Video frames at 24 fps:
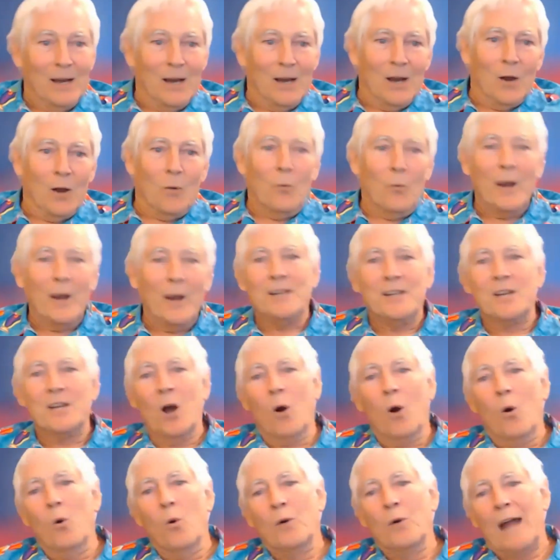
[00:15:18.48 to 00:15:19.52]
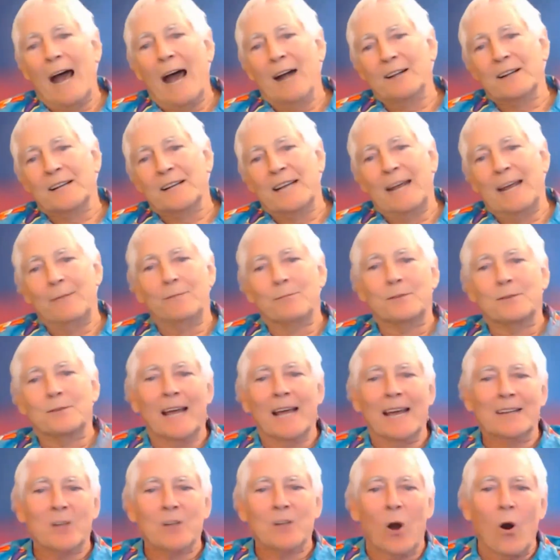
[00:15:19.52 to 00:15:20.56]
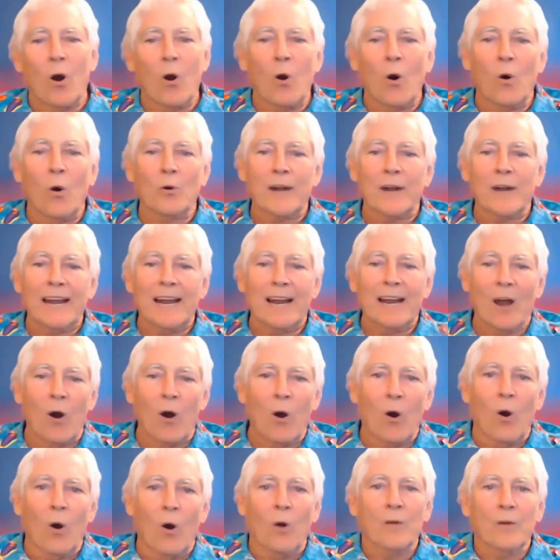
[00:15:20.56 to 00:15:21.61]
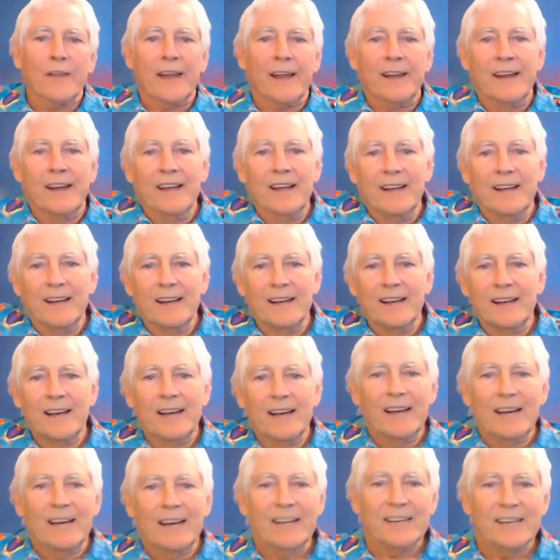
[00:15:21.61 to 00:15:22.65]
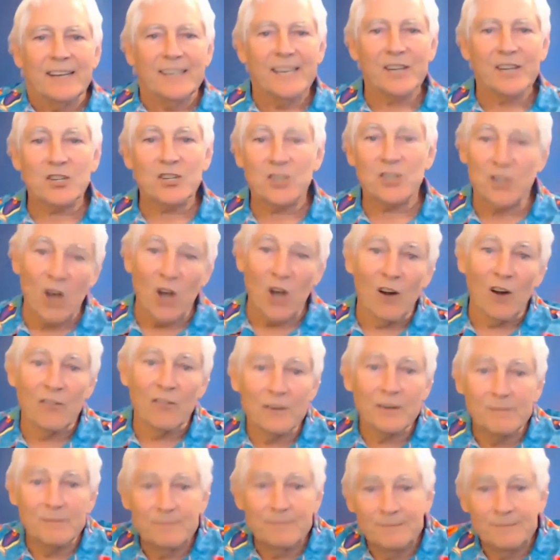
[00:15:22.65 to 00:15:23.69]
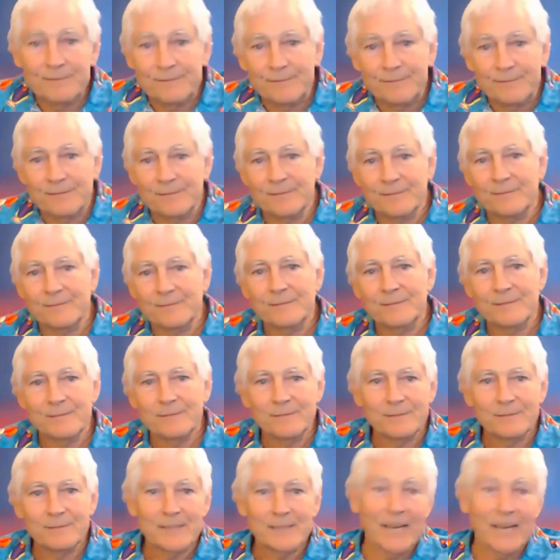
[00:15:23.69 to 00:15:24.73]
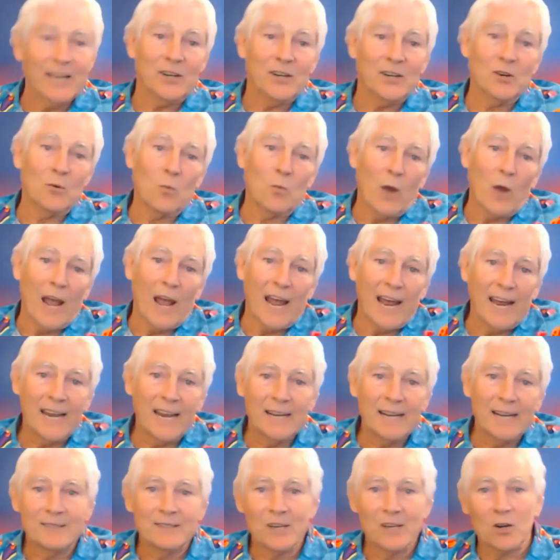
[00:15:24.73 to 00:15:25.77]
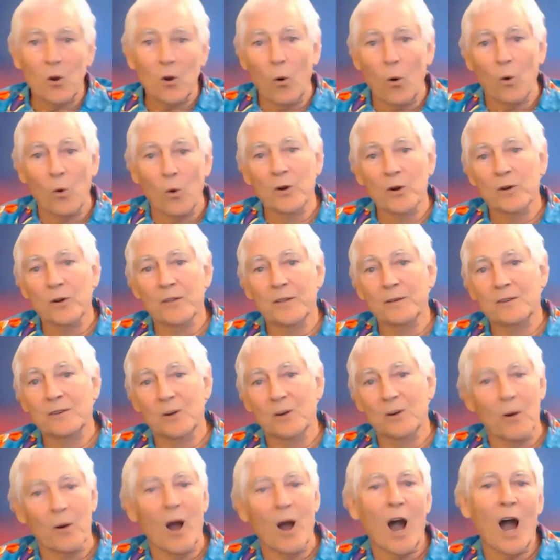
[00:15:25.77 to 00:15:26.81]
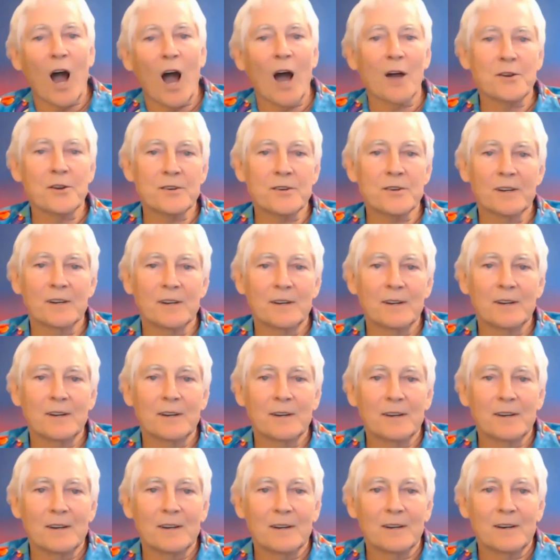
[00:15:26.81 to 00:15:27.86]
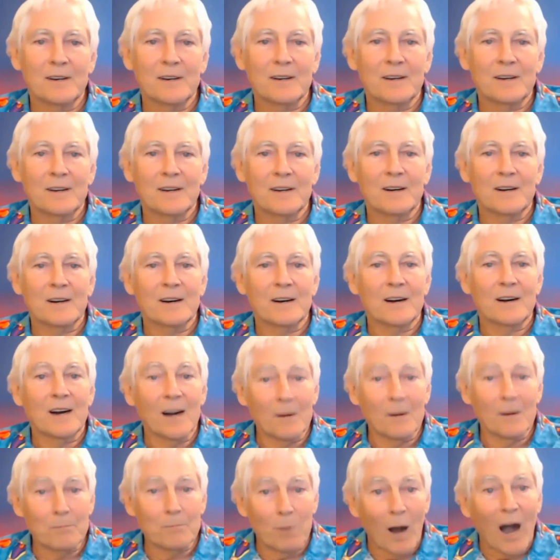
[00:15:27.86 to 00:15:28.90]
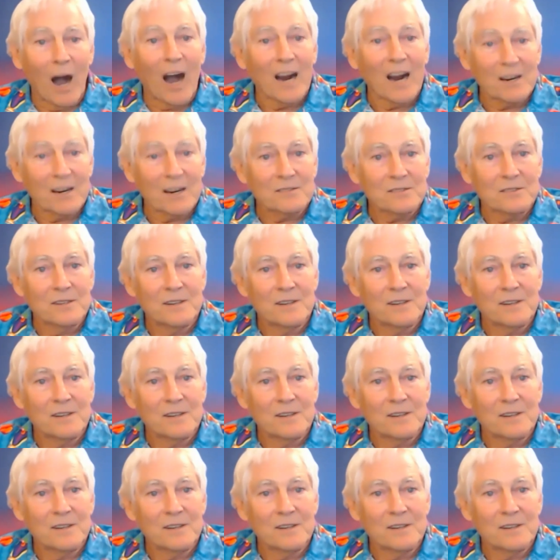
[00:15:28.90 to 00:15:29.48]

We doled out keepsakes all day long, then discovered, hidden away in the corner of the garage, a box.